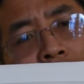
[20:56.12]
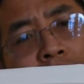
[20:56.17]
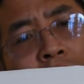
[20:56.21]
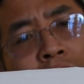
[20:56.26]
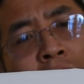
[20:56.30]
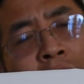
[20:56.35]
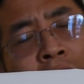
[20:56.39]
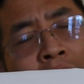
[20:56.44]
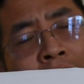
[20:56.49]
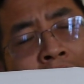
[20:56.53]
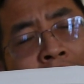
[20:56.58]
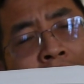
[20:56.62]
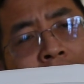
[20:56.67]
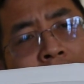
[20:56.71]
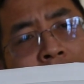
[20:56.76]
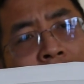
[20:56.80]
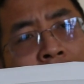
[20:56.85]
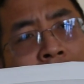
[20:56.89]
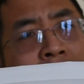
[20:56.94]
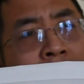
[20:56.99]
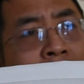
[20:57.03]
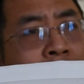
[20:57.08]
my
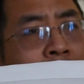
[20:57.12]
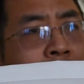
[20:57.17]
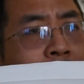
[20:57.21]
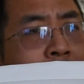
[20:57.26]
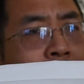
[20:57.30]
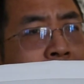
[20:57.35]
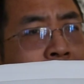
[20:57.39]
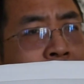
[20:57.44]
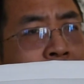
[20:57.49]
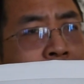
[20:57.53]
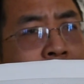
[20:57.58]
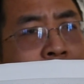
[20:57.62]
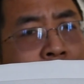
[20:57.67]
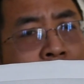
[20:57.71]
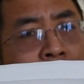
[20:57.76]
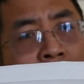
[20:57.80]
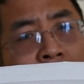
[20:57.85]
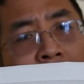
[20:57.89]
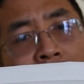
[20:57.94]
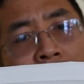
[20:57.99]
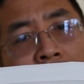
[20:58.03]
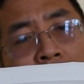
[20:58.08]
study is
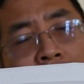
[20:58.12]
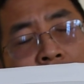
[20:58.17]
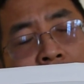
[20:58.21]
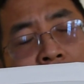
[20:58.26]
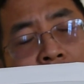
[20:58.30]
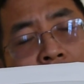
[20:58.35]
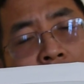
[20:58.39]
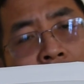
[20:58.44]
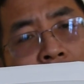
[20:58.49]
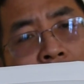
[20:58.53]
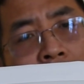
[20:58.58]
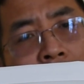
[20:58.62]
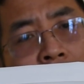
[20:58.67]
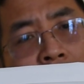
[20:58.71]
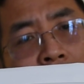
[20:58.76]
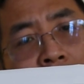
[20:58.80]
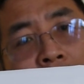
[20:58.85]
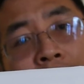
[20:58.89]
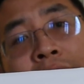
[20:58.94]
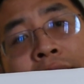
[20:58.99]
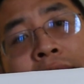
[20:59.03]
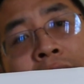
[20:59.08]
a
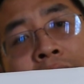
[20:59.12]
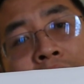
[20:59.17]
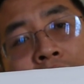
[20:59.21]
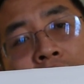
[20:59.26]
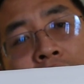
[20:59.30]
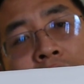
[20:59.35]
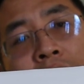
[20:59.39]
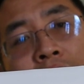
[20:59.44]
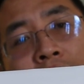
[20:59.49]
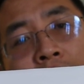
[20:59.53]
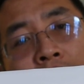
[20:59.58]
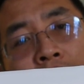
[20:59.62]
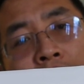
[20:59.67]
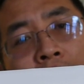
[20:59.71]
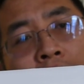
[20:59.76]
little different.